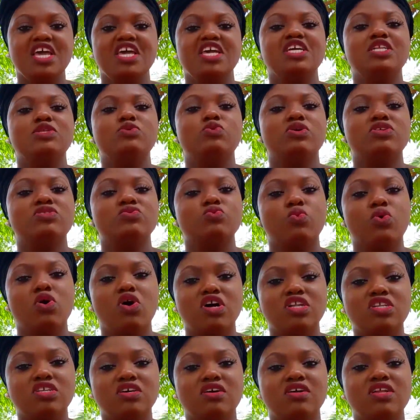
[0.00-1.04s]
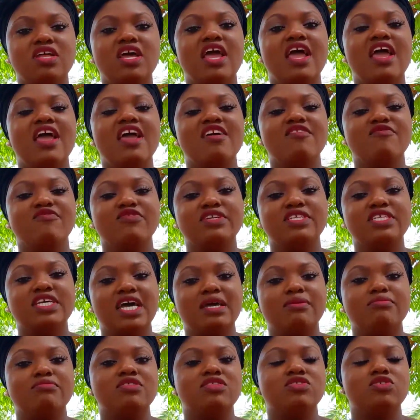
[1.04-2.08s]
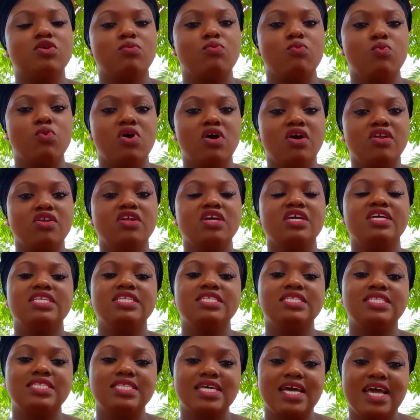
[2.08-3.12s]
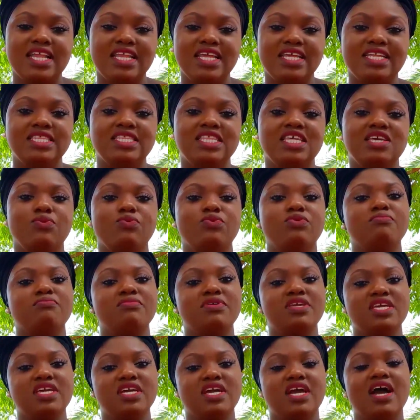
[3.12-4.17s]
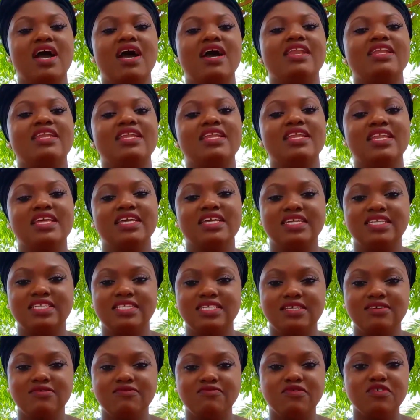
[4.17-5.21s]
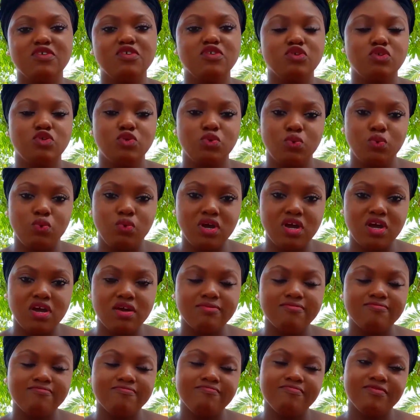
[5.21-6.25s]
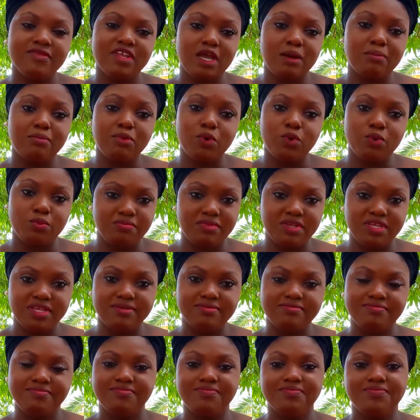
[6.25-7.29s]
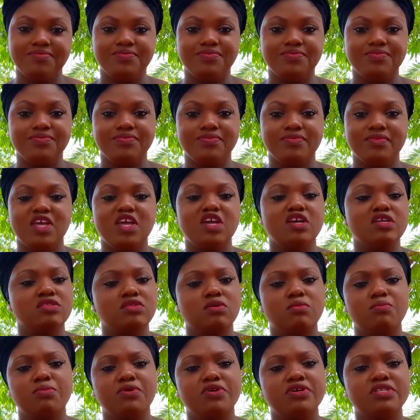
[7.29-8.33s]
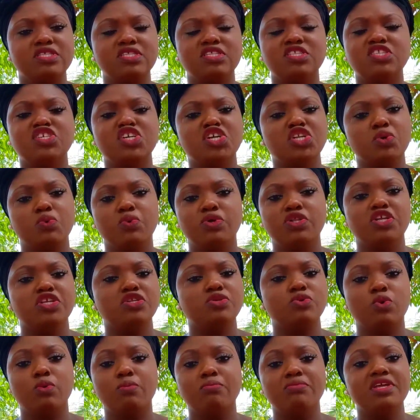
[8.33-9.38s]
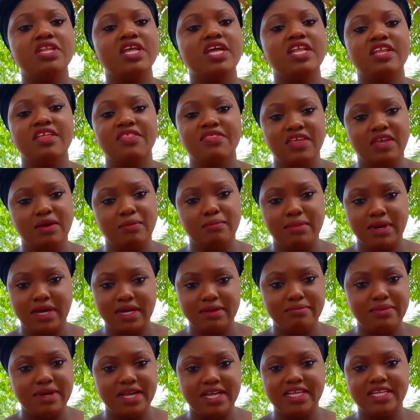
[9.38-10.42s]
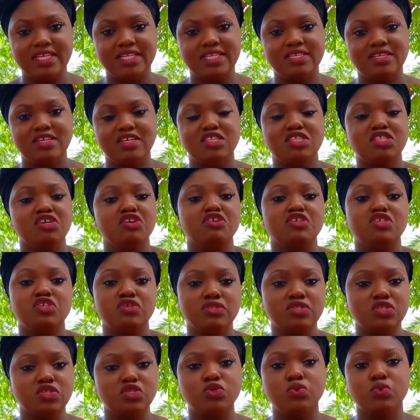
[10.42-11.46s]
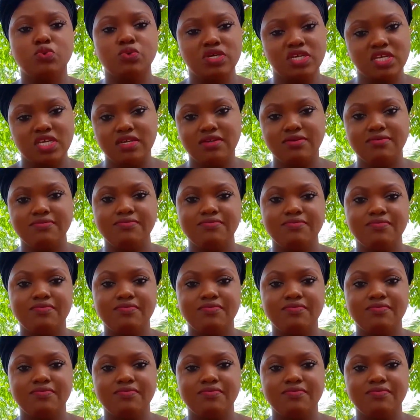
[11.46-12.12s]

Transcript: It was watered every time someone decided they would make a negative joke about me. Some persons genuinely don't mean anything bad by it. They're just joking.